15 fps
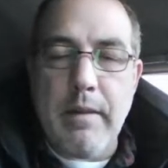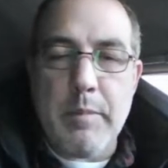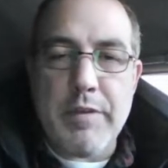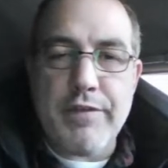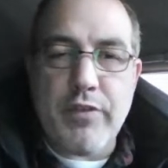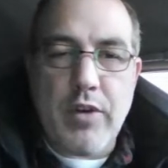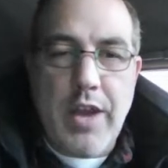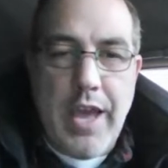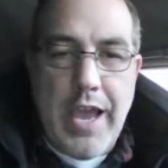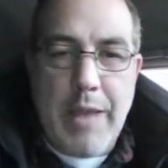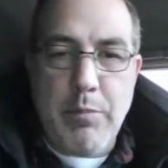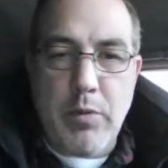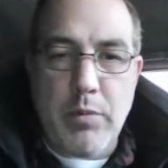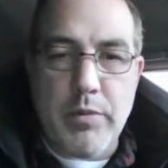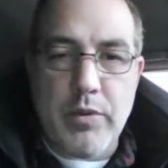before I
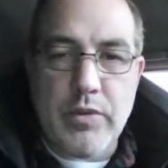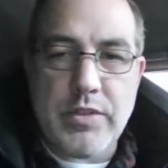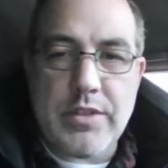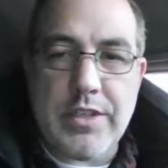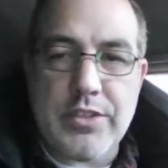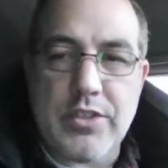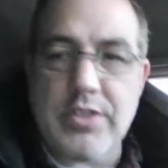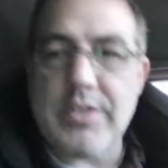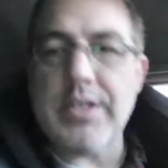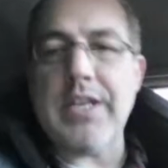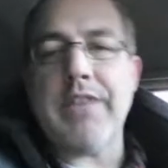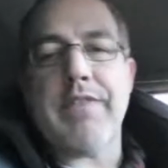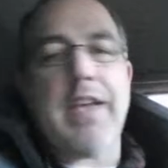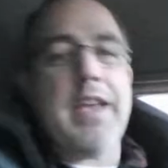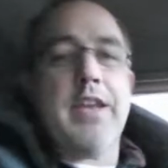add more boost, let's just
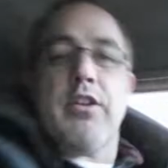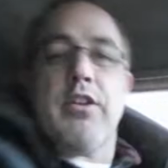see if that